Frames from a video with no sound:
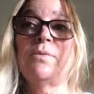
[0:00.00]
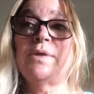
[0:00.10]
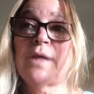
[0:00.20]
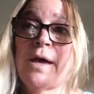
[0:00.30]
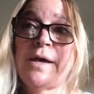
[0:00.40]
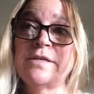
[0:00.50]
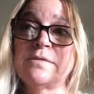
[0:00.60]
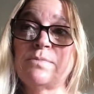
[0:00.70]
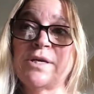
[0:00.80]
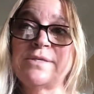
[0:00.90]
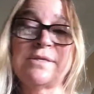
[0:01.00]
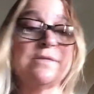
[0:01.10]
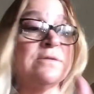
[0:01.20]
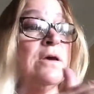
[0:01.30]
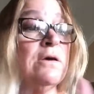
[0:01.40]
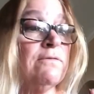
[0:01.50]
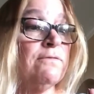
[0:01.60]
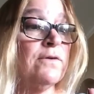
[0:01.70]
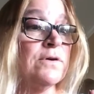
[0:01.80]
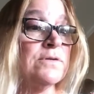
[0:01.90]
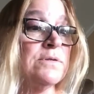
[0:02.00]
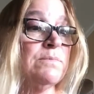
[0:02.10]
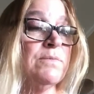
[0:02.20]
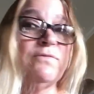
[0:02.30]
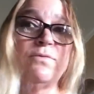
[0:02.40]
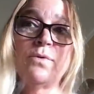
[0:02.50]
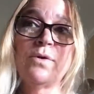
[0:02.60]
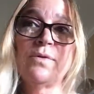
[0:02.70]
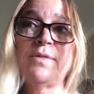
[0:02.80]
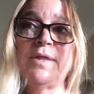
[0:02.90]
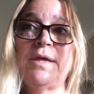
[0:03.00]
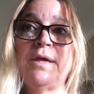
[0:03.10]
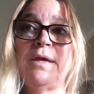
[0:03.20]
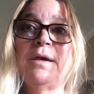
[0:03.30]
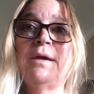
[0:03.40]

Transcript: what the highest price is first before the